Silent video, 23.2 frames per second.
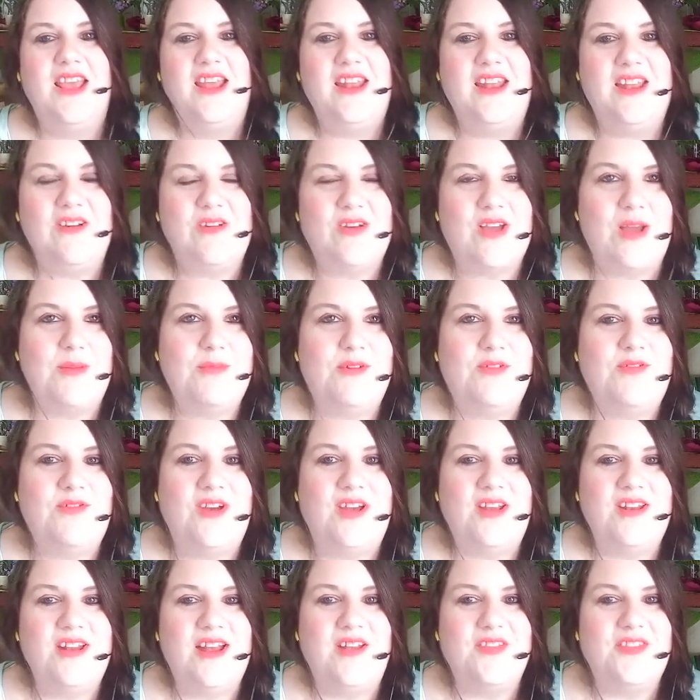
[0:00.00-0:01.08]
Now, come to
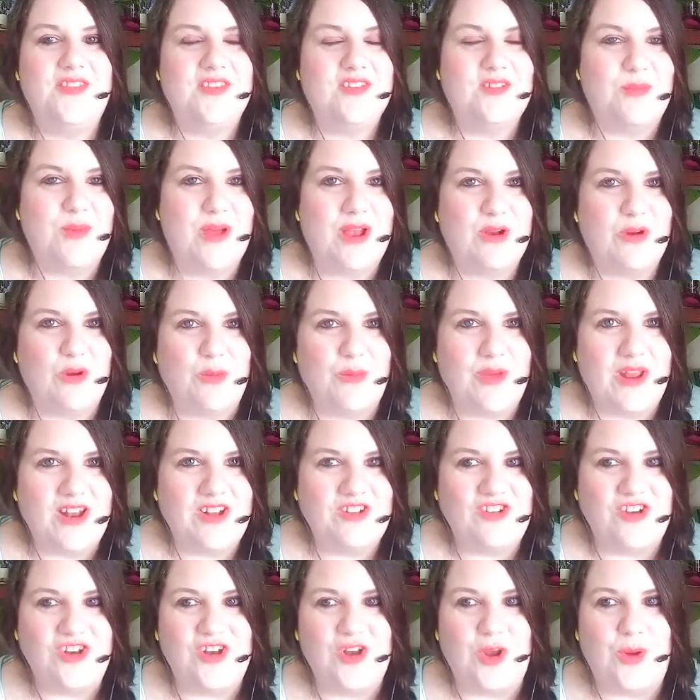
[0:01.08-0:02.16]
find out, this
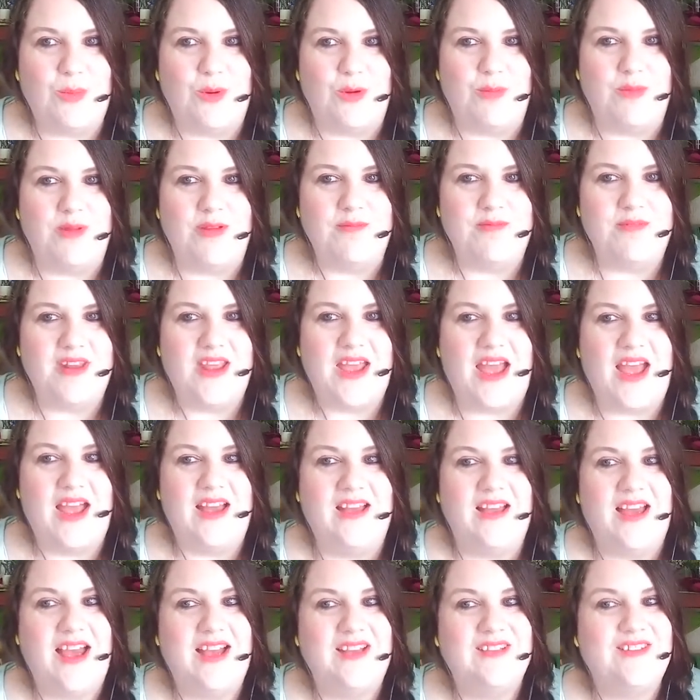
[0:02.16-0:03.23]
micromanaging nobleman
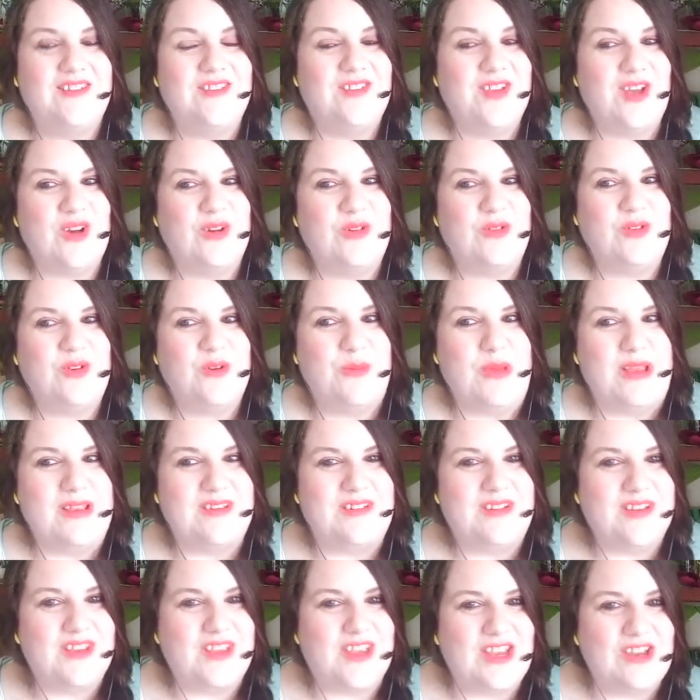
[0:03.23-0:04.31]
has his own
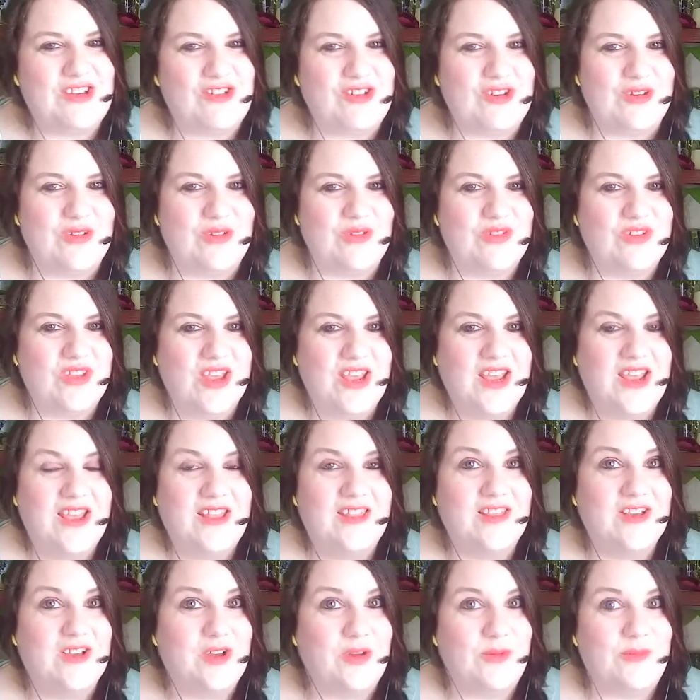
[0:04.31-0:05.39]
domestic issues.
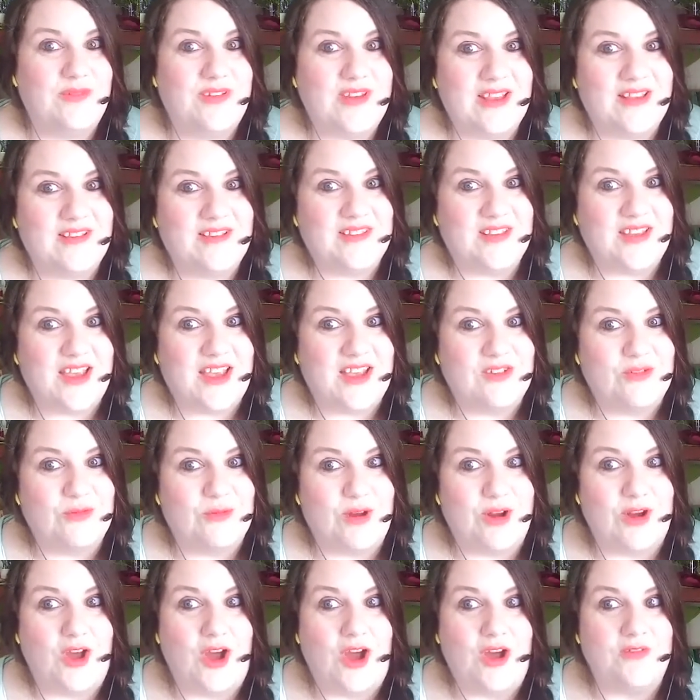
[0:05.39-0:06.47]
The Comtesse has
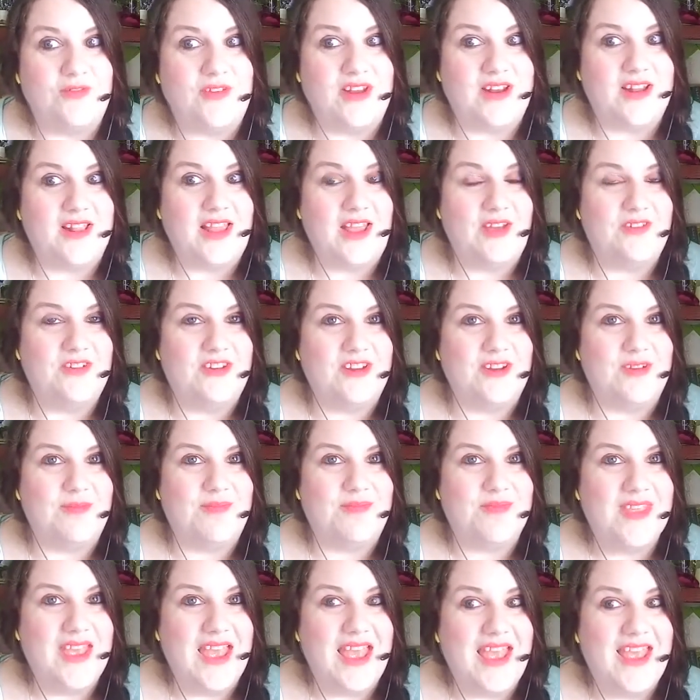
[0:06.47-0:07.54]
run off and left him.
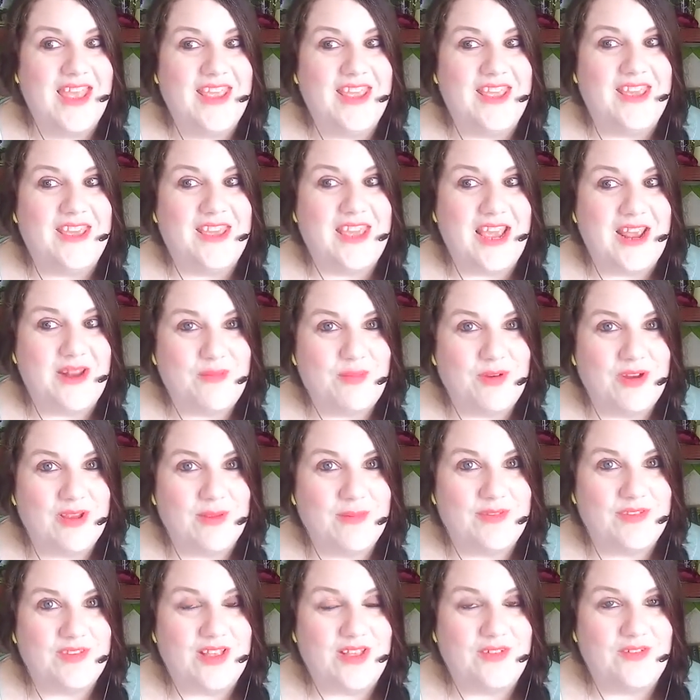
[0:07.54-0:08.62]
He can't bring
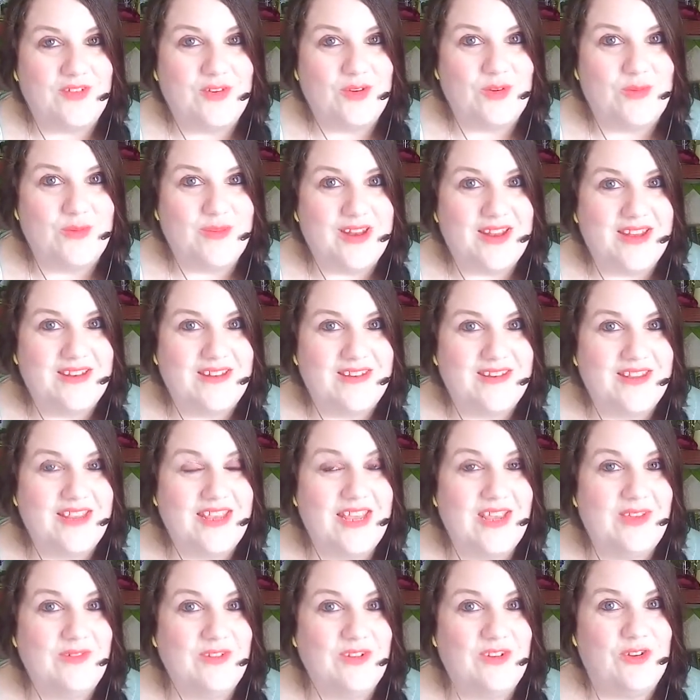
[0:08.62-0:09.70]
himself to admit it,
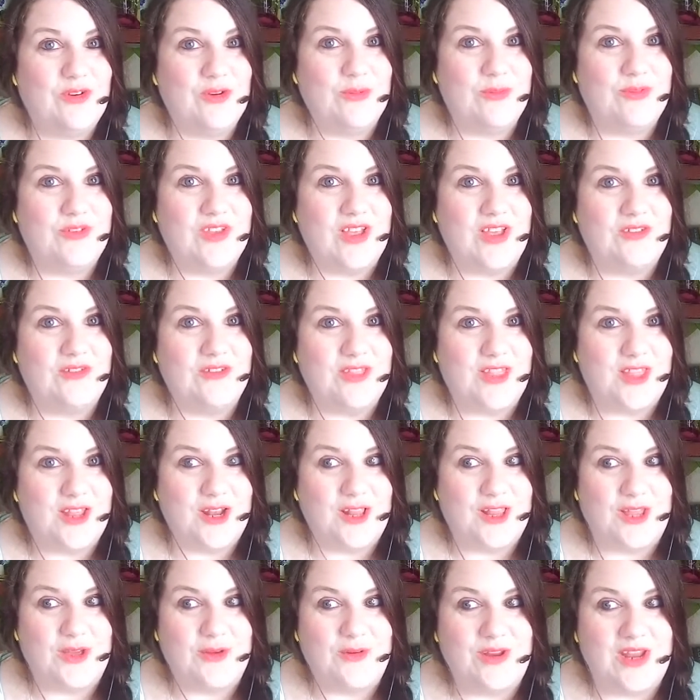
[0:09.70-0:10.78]
even to himself, let
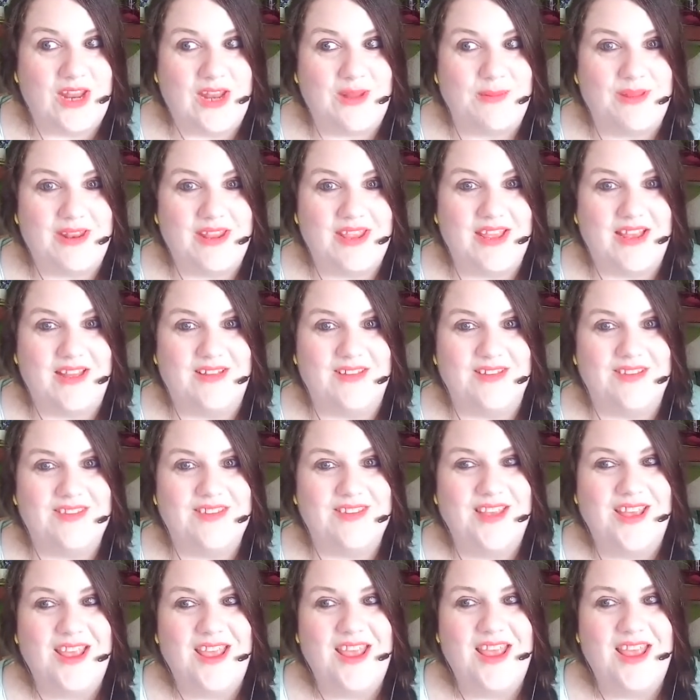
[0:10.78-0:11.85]
alone anybody else.
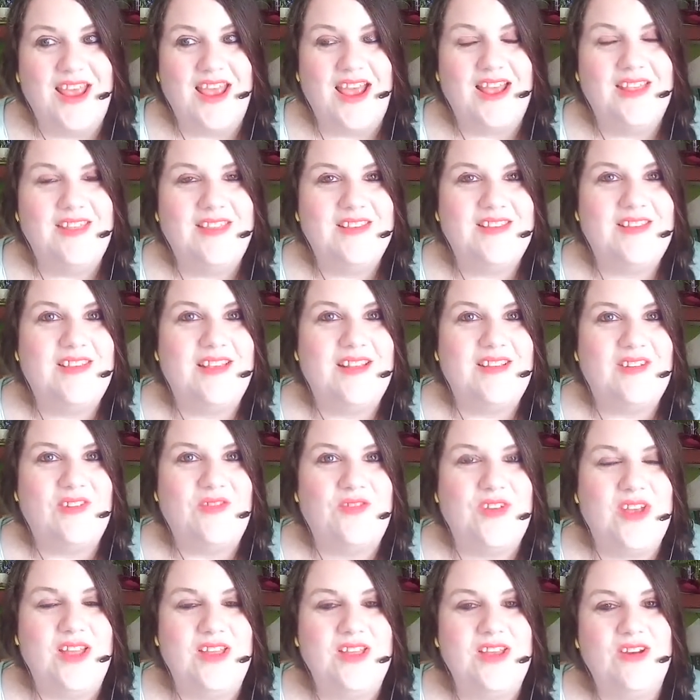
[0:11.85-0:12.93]
And the sense of
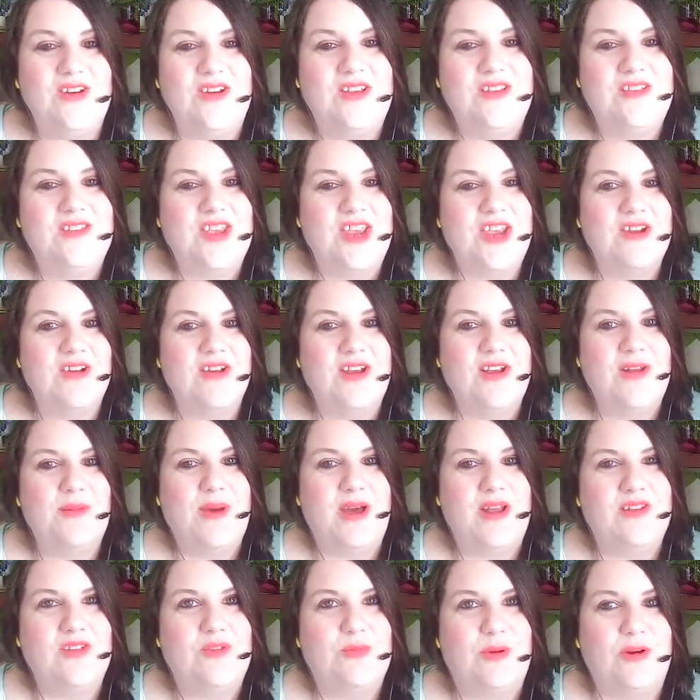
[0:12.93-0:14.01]
failure he's carrying
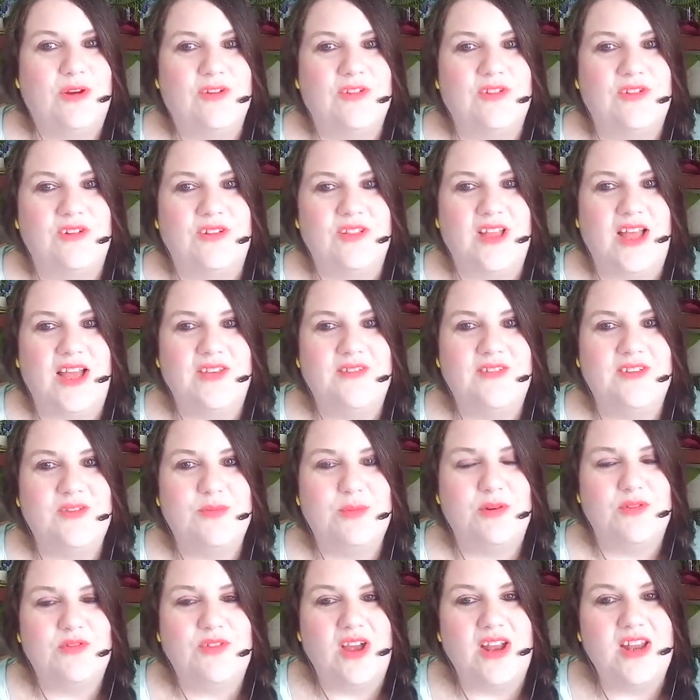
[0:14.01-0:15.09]
about his personal life is
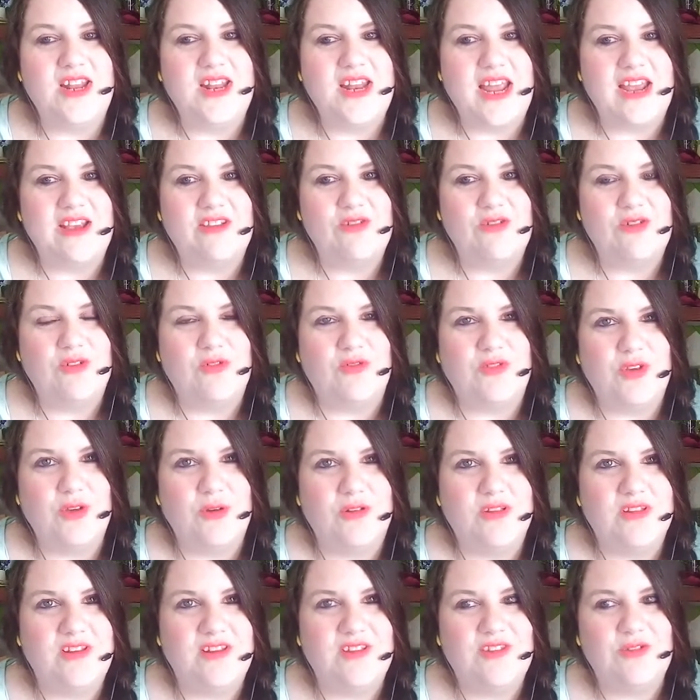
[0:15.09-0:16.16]
providing extra
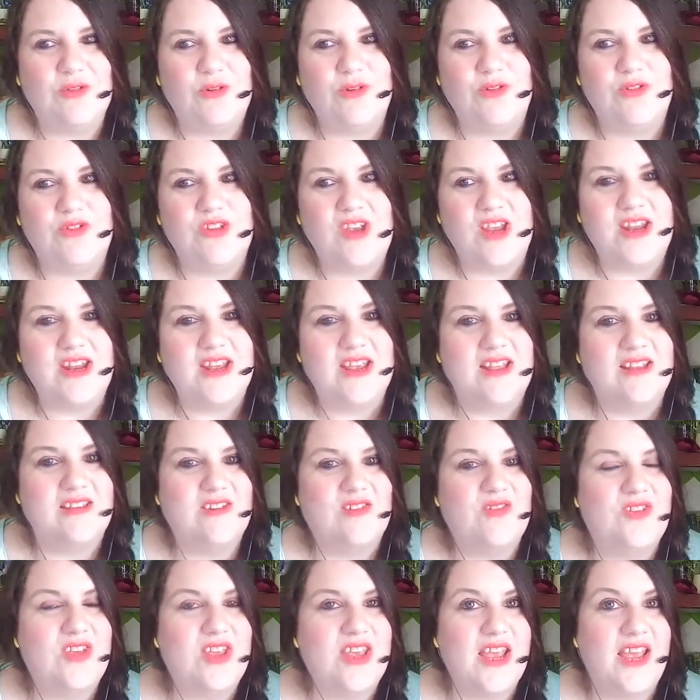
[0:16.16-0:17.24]
fuel in his crusade
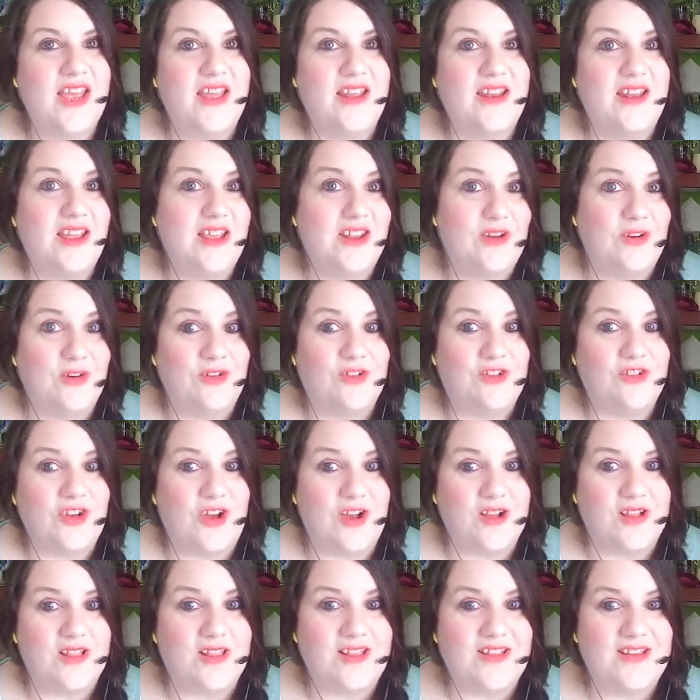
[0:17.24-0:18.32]
against Vianne and her
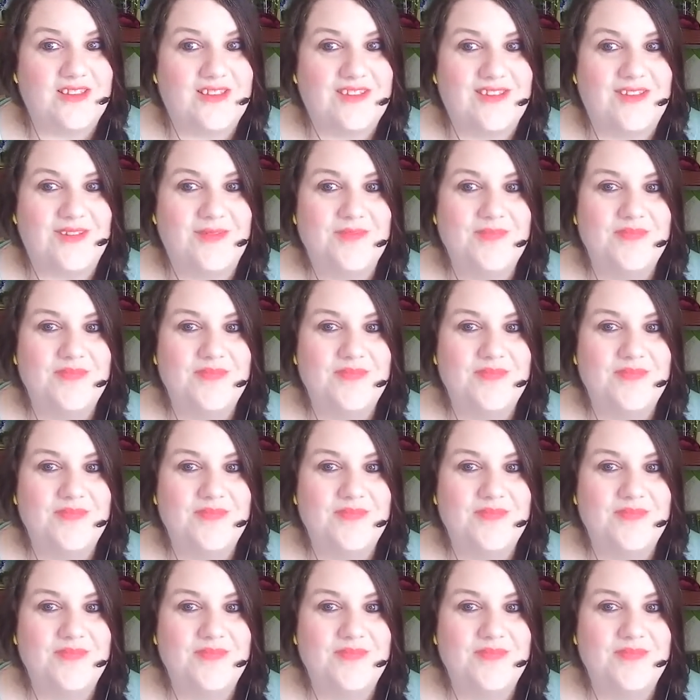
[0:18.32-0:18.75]
chocolates.